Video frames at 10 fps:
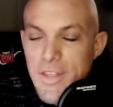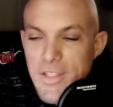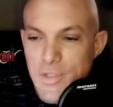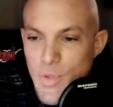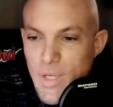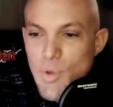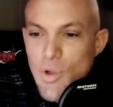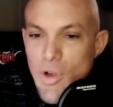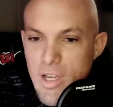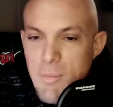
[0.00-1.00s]
the screen
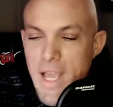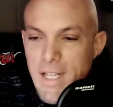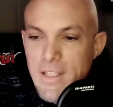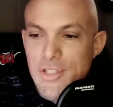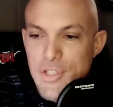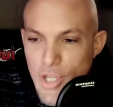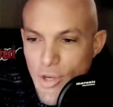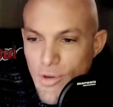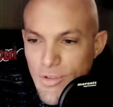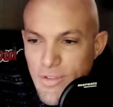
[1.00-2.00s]
will automatically
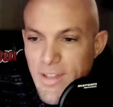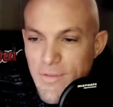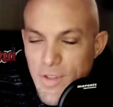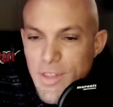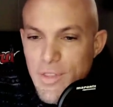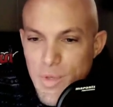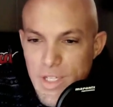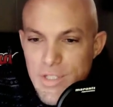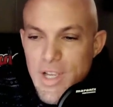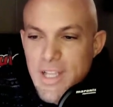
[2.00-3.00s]
show that if you get
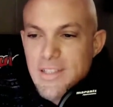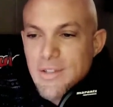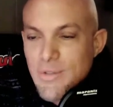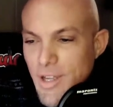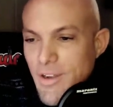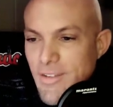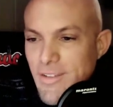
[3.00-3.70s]
3 strikes in a row,